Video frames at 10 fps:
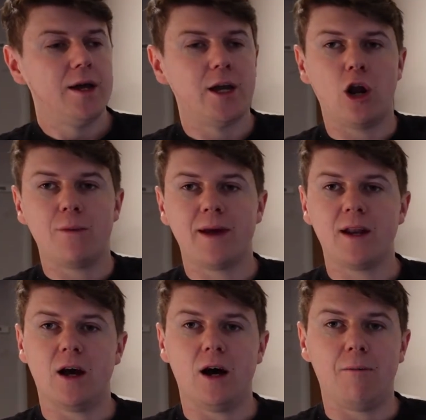You know what I
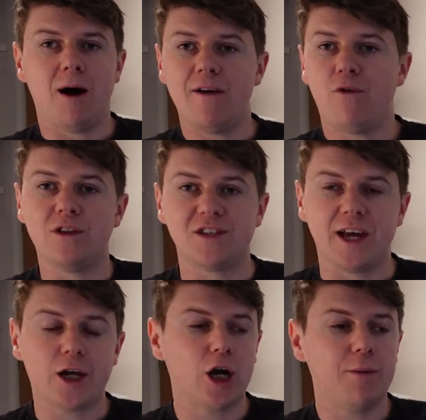mean? I have all this
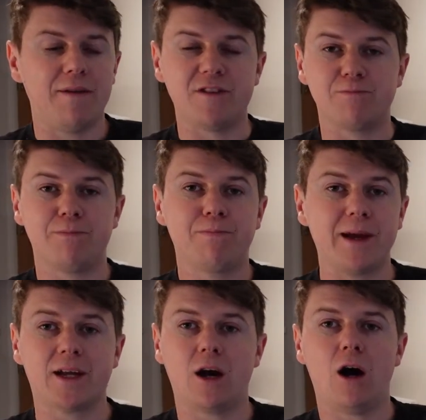income. I have this
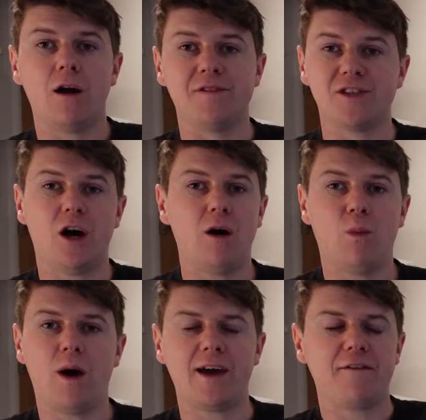big car. I have this hot
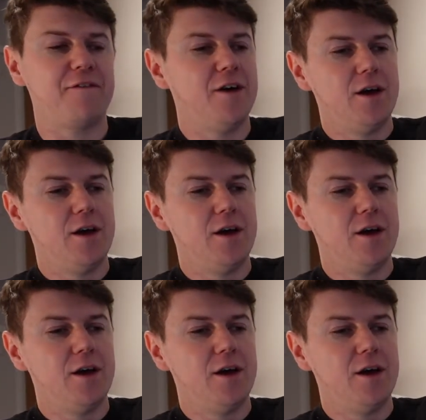wife.